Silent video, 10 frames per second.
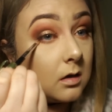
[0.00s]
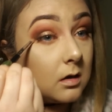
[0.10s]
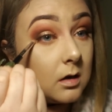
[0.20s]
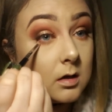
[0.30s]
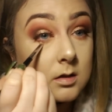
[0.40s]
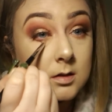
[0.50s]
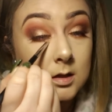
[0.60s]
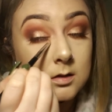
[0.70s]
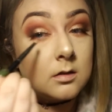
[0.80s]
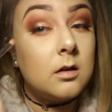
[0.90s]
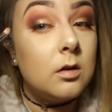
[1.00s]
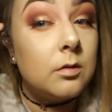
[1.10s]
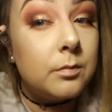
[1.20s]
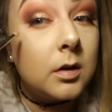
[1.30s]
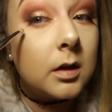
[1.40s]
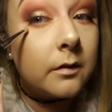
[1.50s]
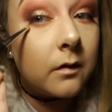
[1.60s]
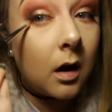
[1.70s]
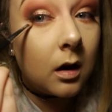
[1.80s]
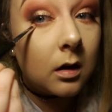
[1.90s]
I just like to go pretty
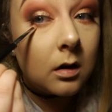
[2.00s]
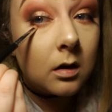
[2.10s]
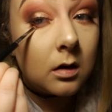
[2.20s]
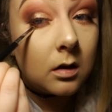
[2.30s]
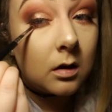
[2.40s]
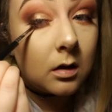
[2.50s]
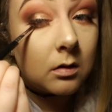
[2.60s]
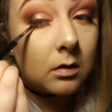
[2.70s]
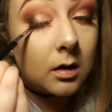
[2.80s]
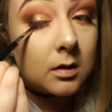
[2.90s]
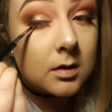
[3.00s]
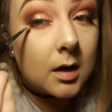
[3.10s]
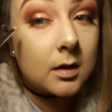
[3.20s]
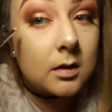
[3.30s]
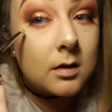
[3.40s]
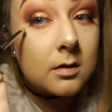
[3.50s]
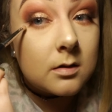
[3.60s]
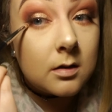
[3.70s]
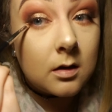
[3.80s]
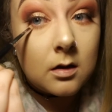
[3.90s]
far, like where that socket
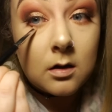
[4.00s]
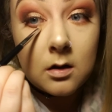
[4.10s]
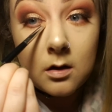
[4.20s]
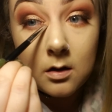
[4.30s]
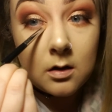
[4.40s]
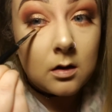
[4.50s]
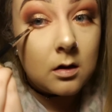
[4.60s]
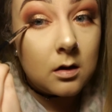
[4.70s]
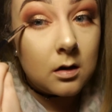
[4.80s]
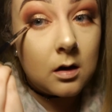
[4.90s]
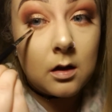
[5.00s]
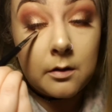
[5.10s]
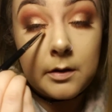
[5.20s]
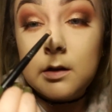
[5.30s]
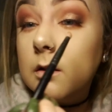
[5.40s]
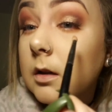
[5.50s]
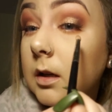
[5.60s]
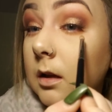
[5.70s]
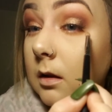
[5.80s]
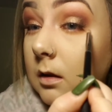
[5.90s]
is, all the way
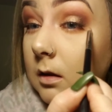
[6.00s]
underneath.